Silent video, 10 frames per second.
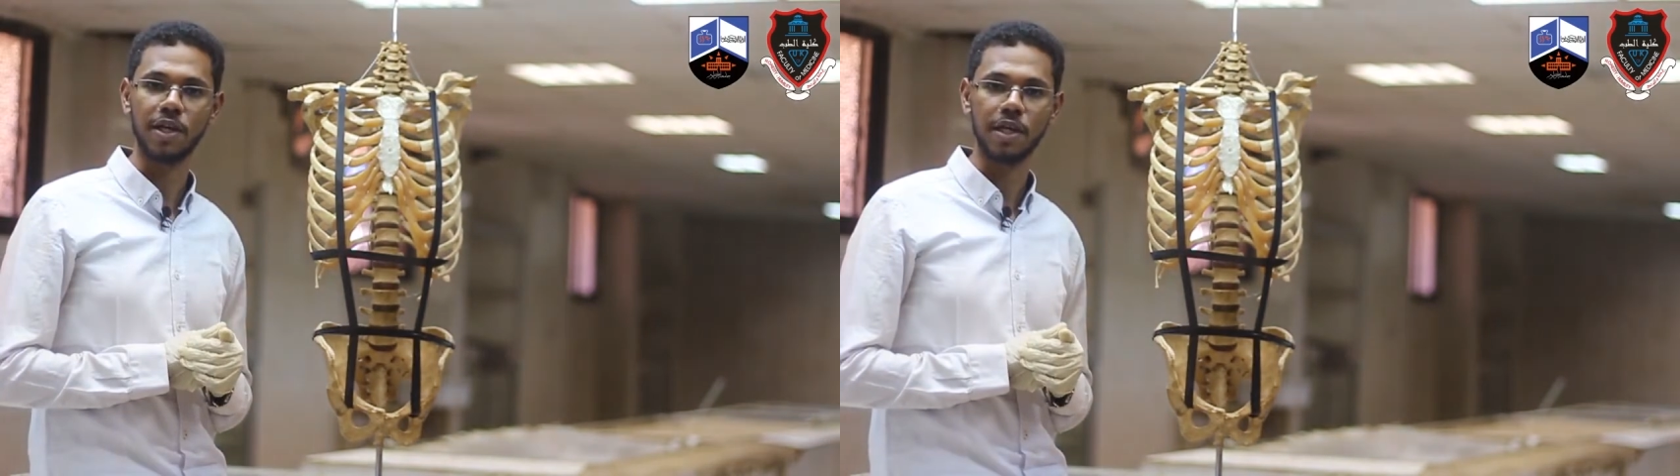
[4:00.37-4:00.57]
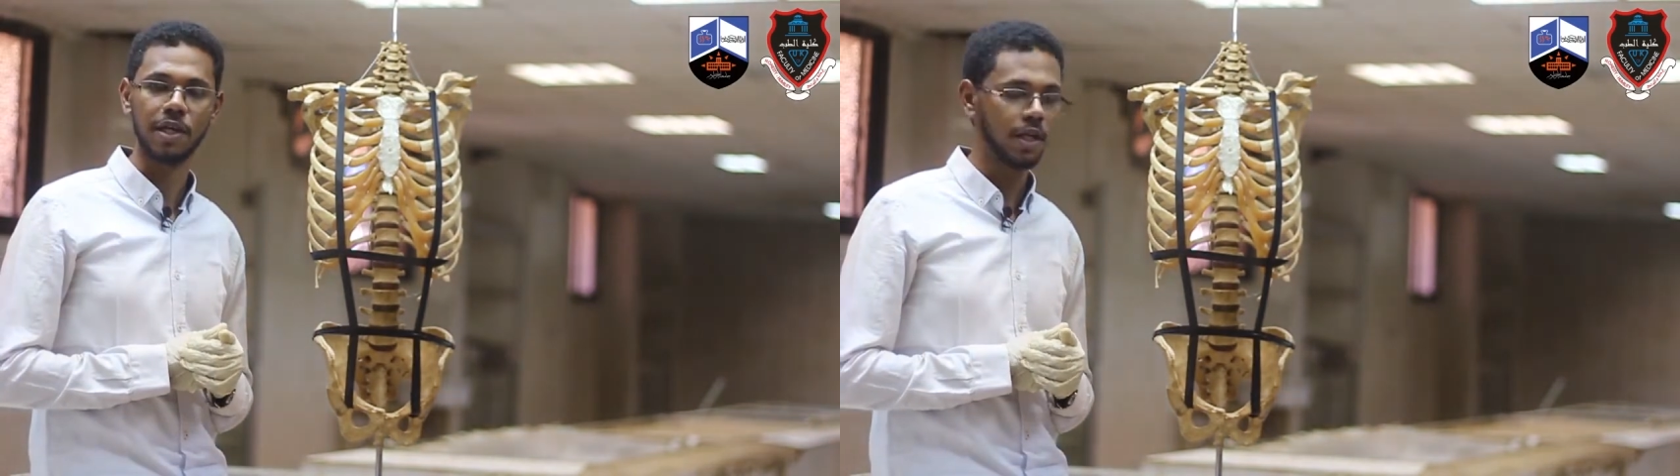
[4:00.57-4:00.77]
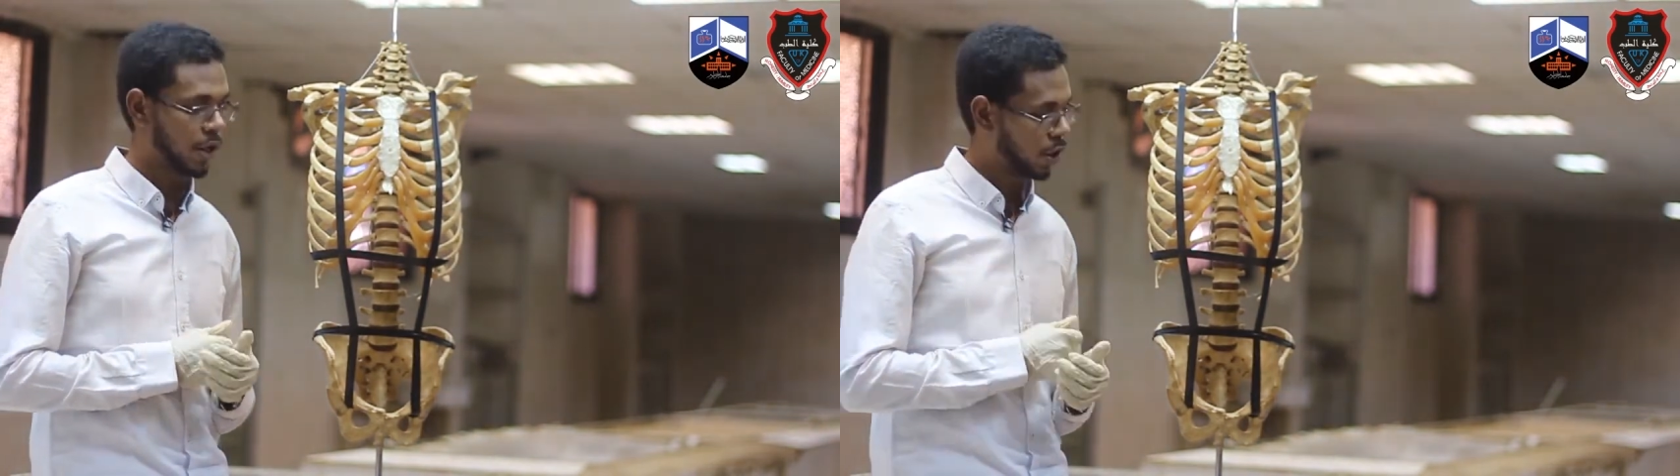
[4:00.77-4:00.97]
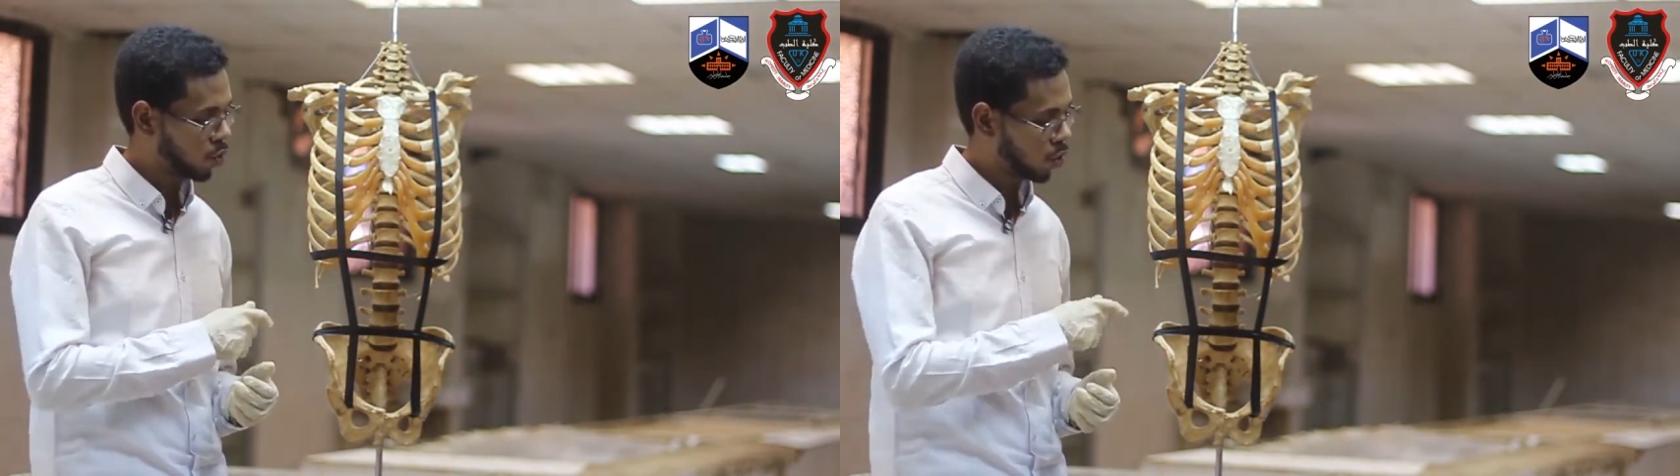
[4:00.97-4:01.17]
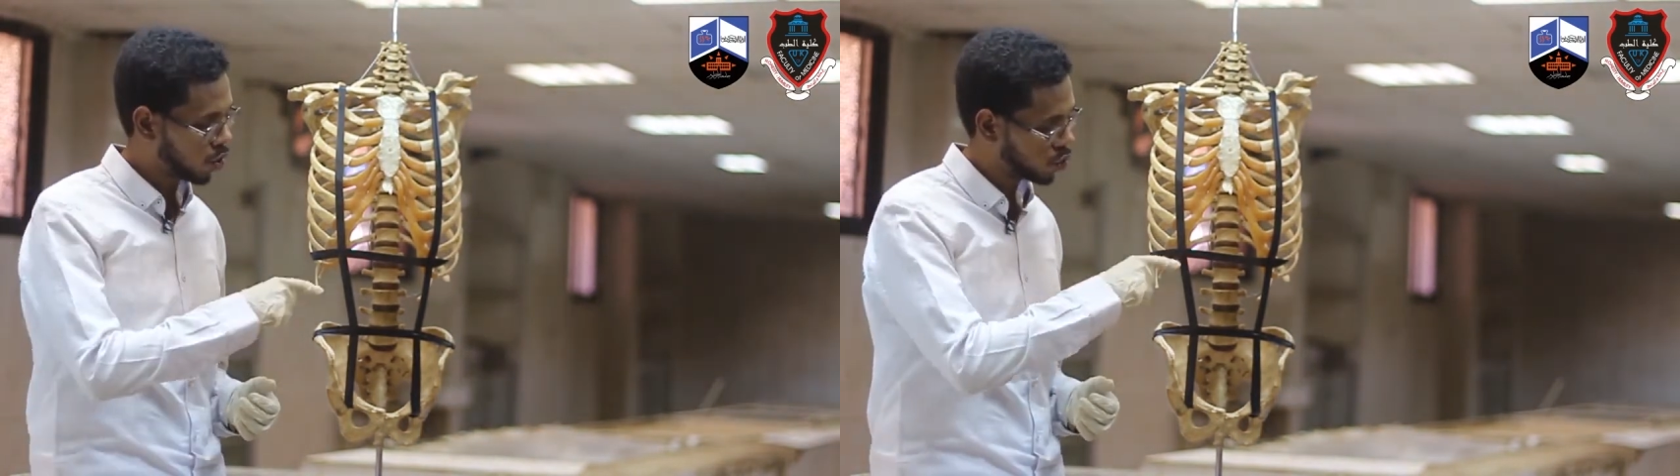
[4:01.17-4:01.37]
vein.
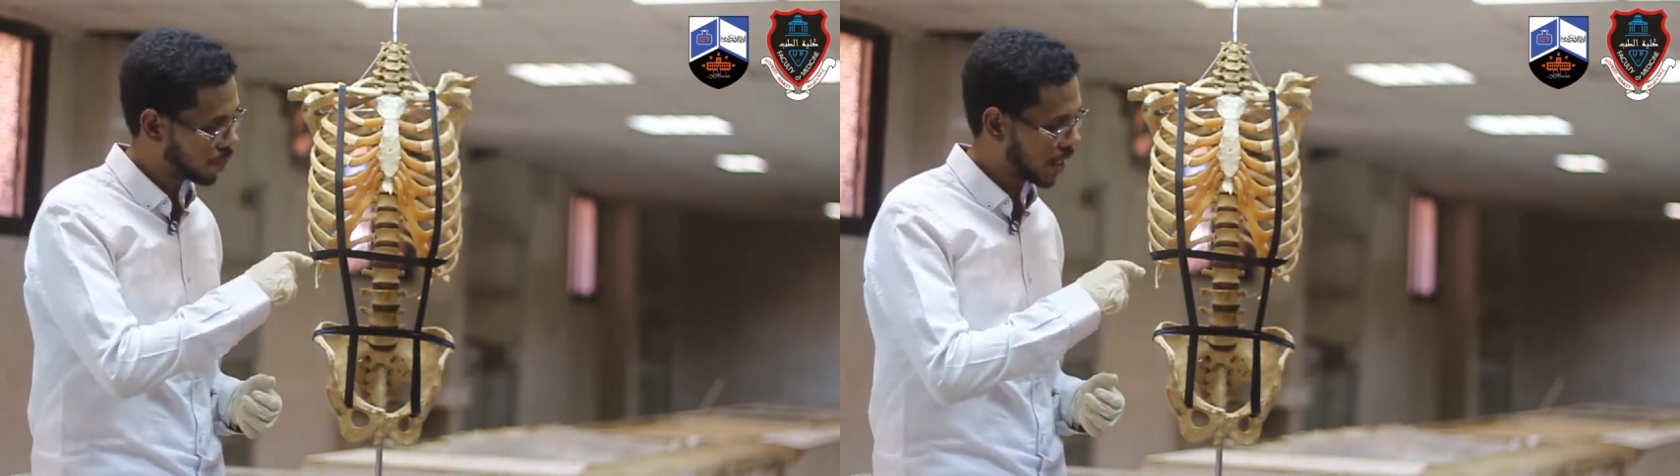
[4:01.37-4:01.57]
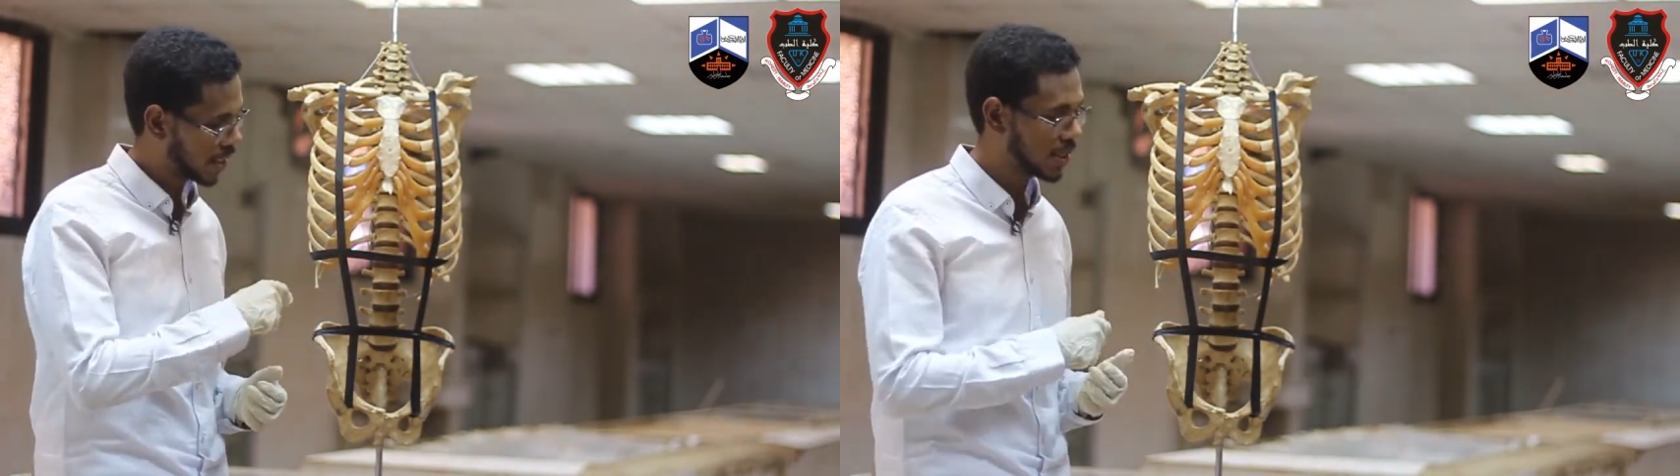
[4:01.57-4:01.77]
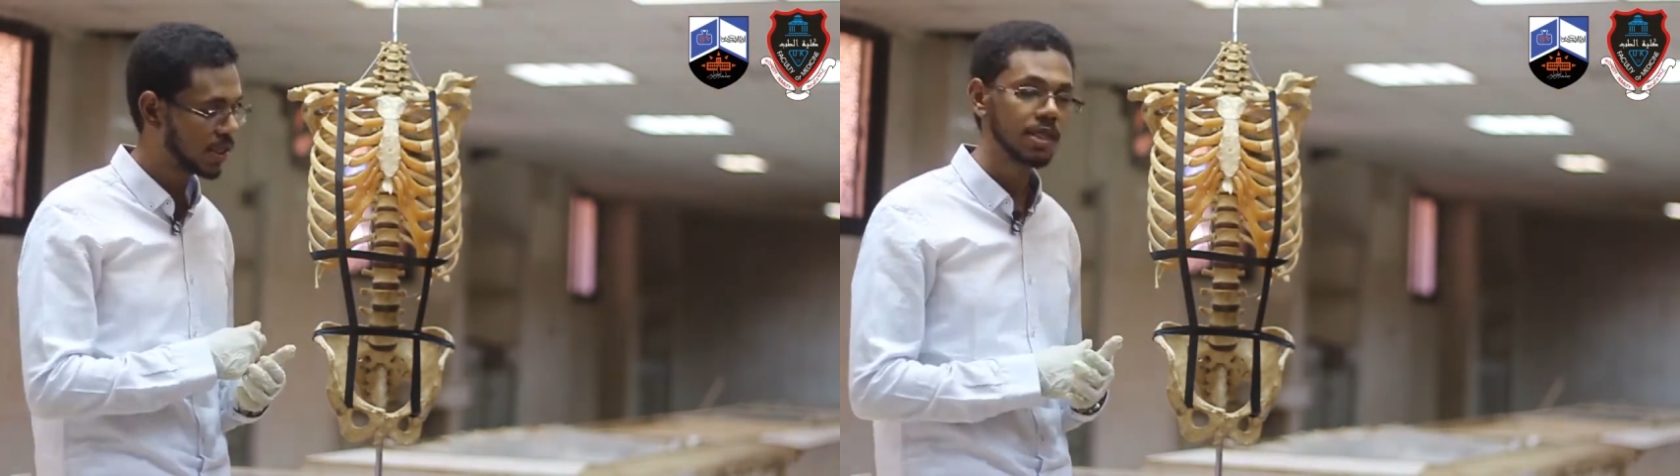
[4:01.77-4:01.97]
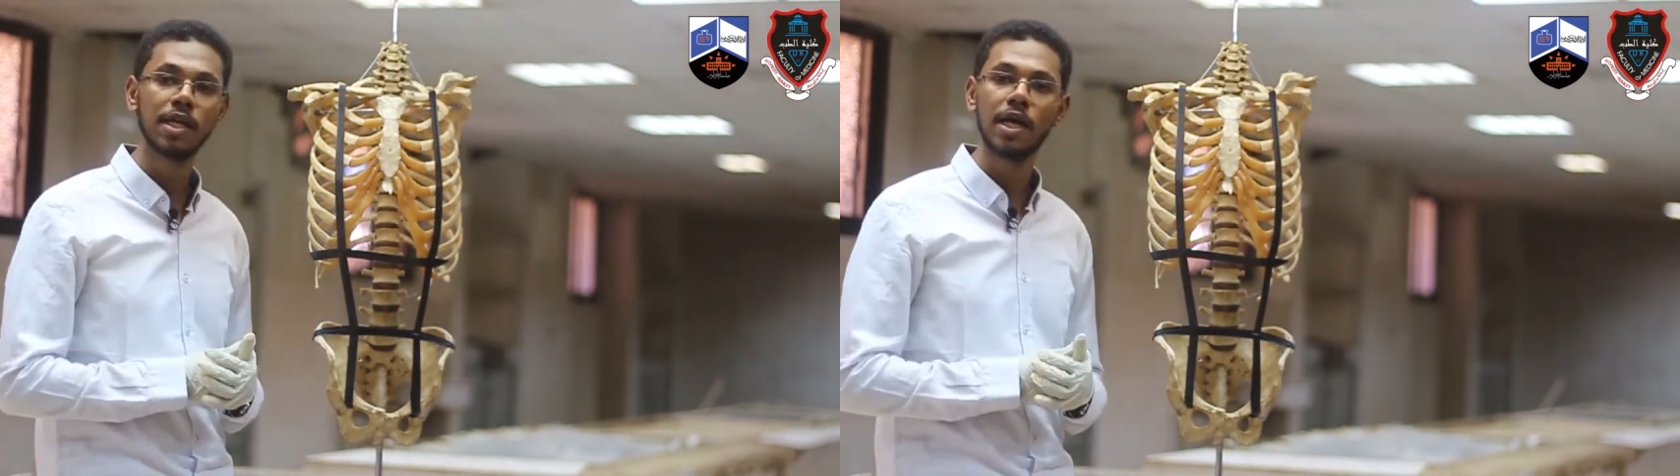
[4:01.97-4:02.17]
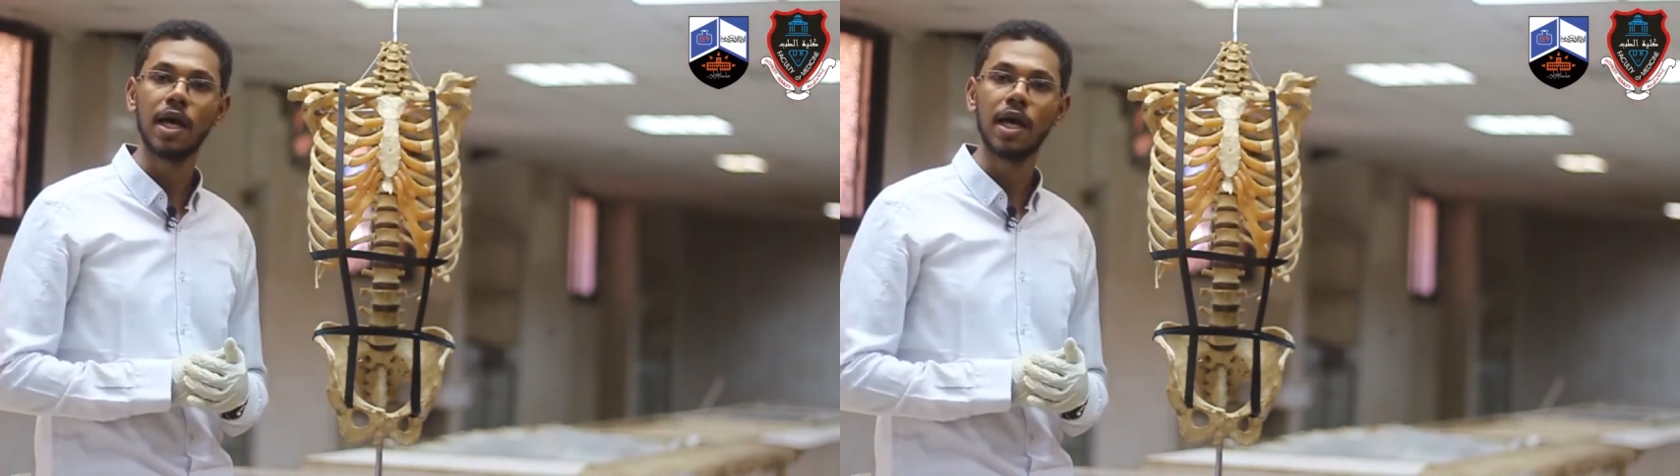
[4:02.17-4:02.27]
It also passes